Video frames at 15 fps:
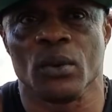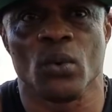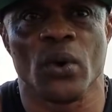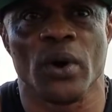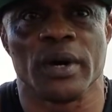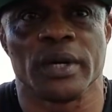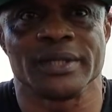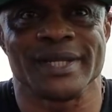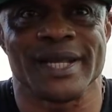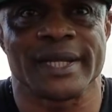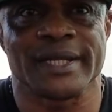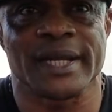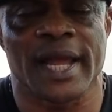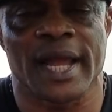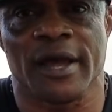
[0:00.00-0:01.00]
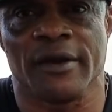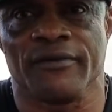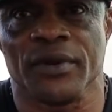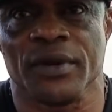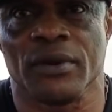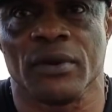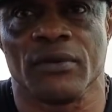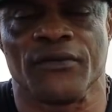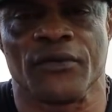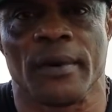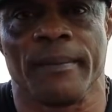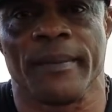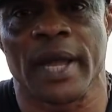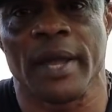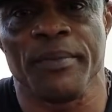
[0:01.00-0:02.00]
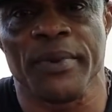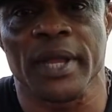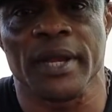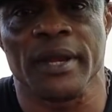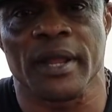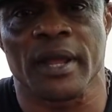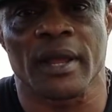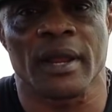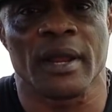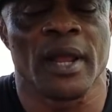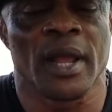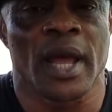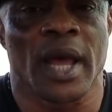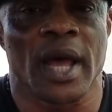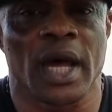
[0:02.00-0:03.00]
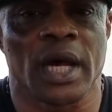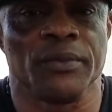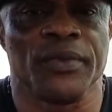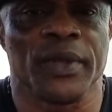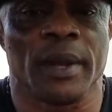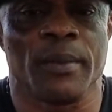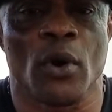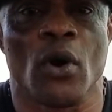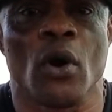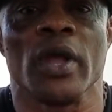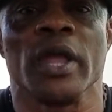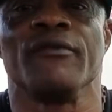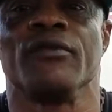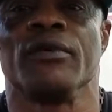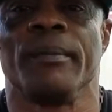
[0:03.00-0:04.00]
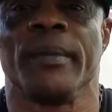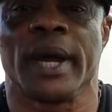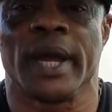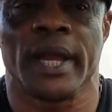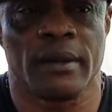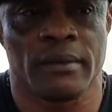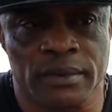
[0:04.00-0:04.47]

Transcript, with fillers: or words that I have, you know, from my being there, help them, or even my